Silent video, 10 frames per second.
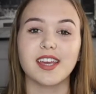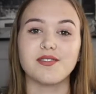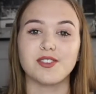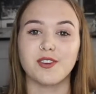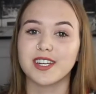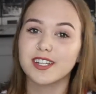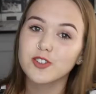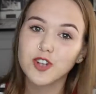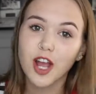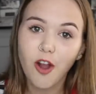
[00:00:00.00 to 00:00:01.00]
even though I need
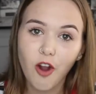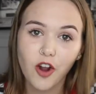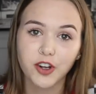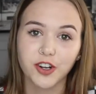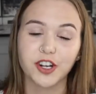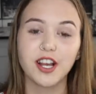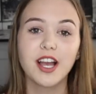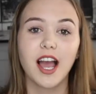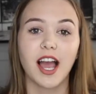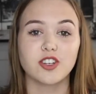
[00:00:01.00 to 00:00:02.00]
to try harder,
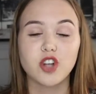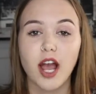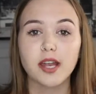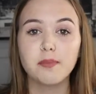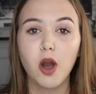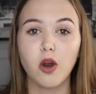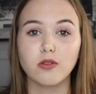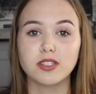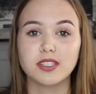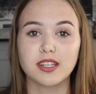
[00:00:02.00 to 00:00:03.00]
I try to
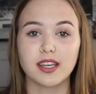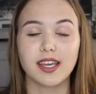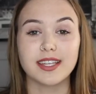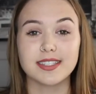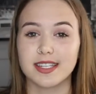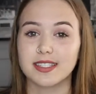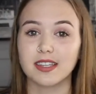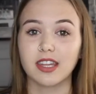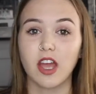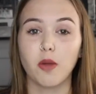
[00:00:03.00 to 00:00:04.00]
post
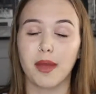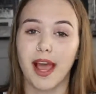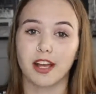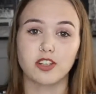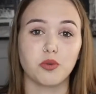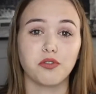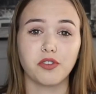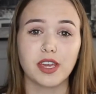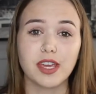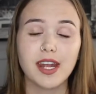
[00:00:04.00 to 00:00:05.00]
consistently on my actual
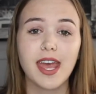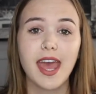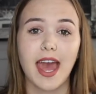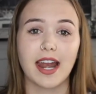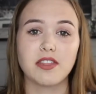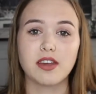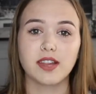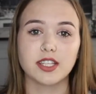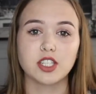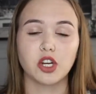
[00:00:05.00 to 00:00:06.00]
feed, and I think that's